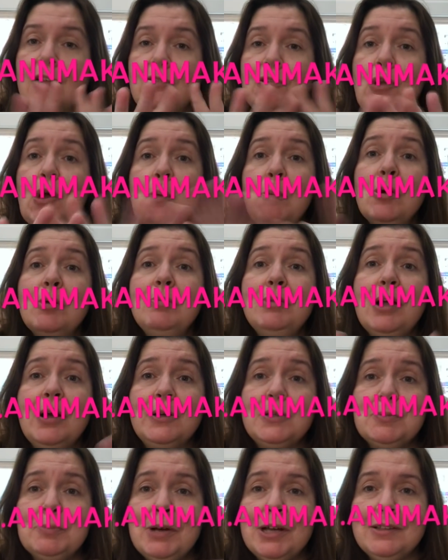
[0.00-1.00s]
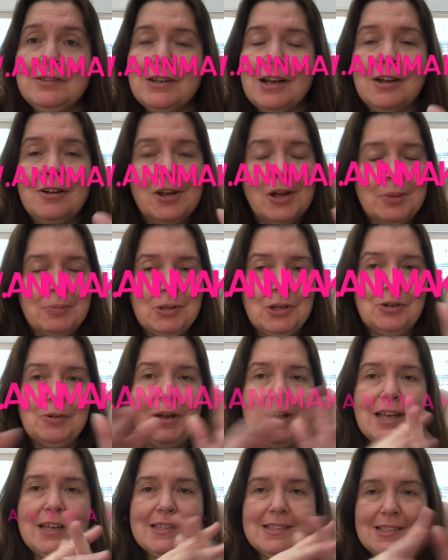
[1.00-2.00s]
no more blogspot.com.
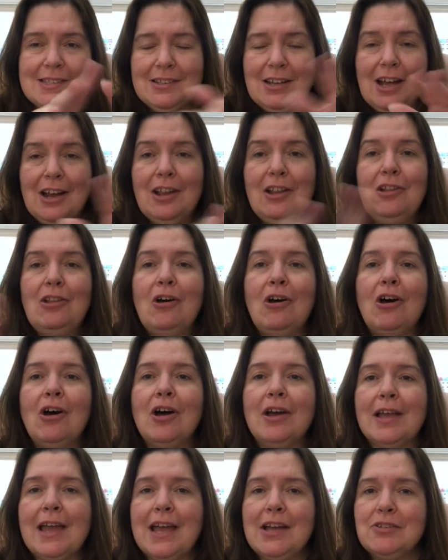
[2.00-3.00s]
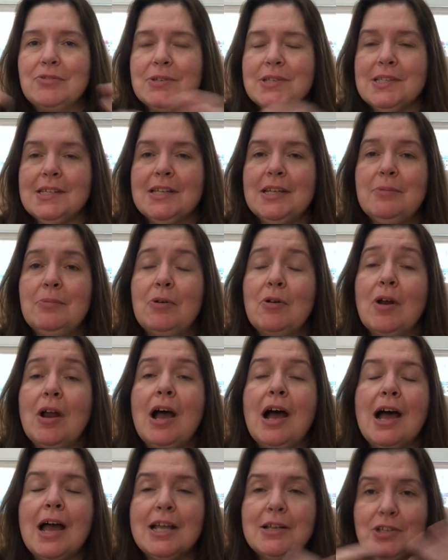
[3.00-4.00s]
It's not a long address anymore.
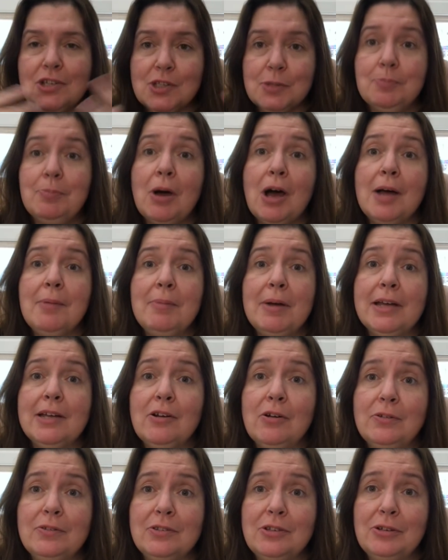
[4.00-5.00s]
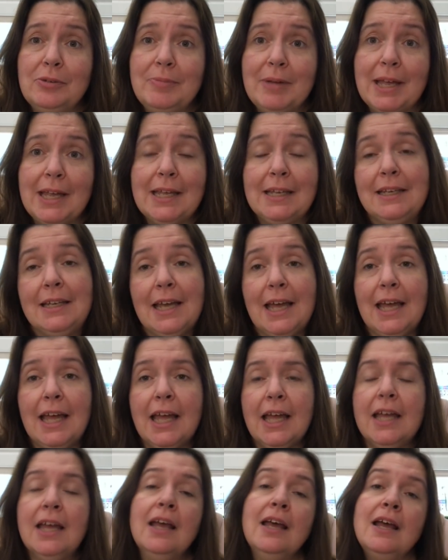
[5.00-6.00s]
I just bought my own domain.
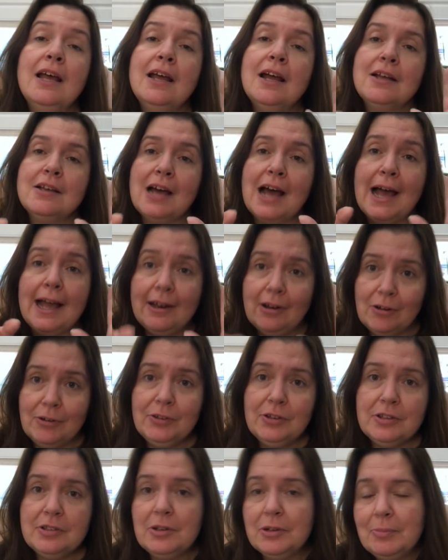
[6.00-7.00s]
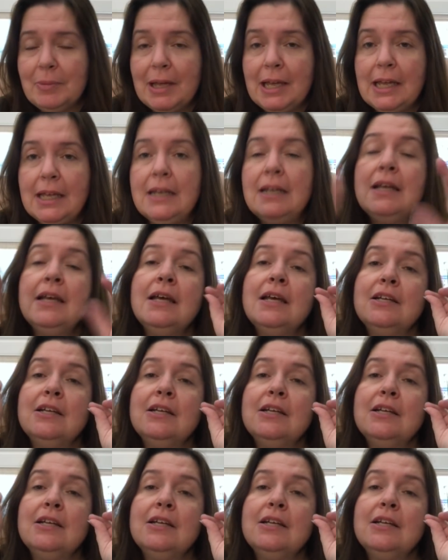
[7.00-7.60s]
Yay! I own the domain,